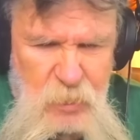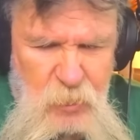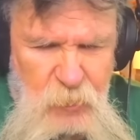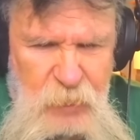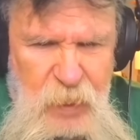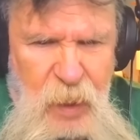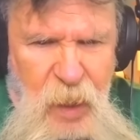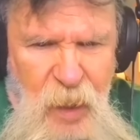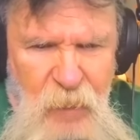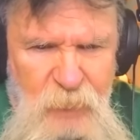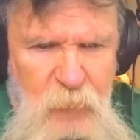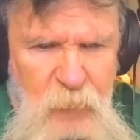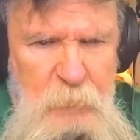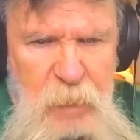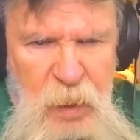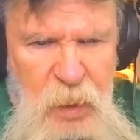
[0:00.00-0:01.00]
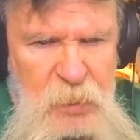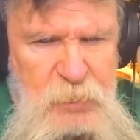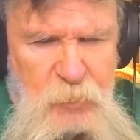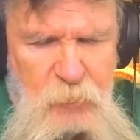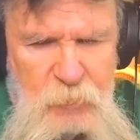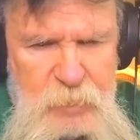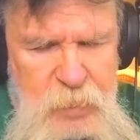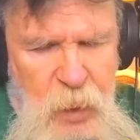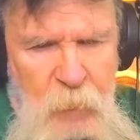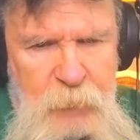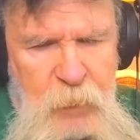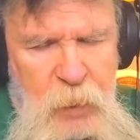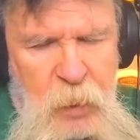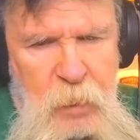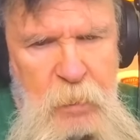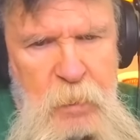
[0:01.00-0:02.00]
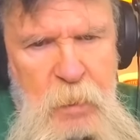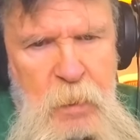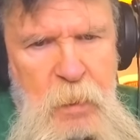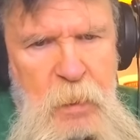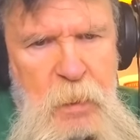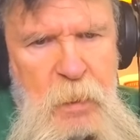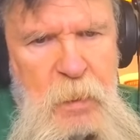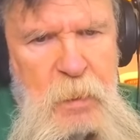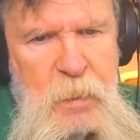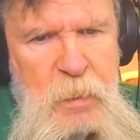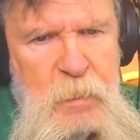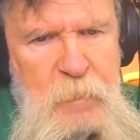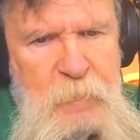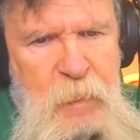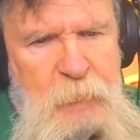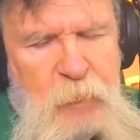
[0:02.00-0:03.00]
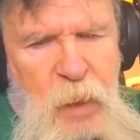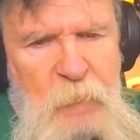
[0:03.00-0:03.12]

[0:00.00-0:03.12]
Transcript: You know, they got off a bus or something. I was saw,